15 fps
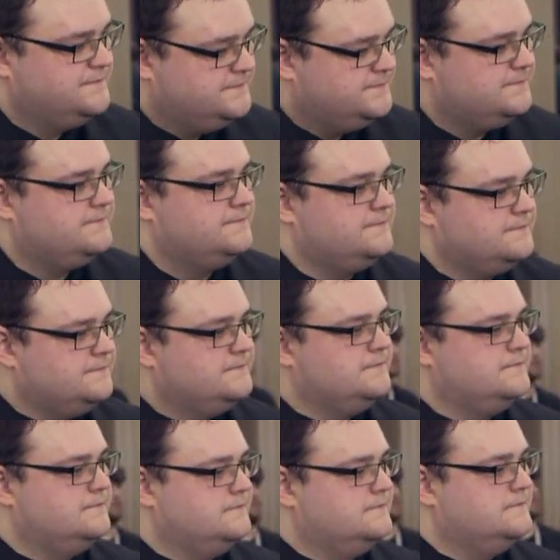
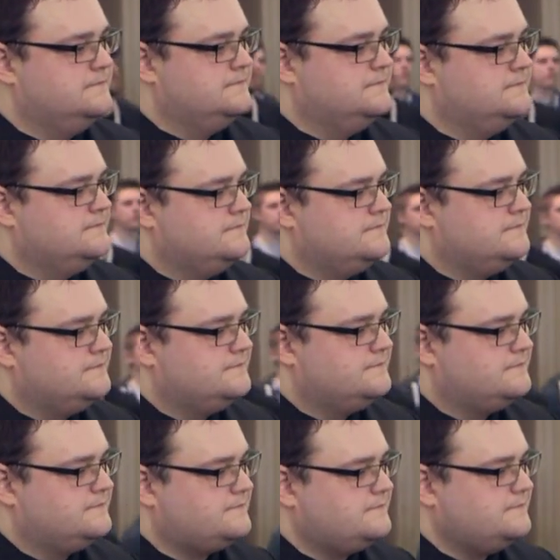
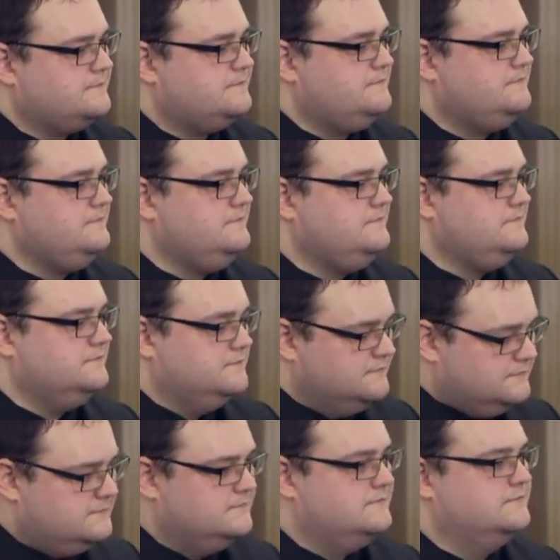
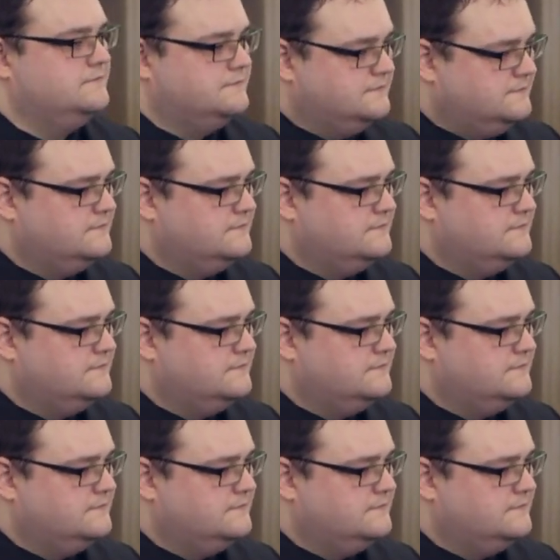The person shown says nothing.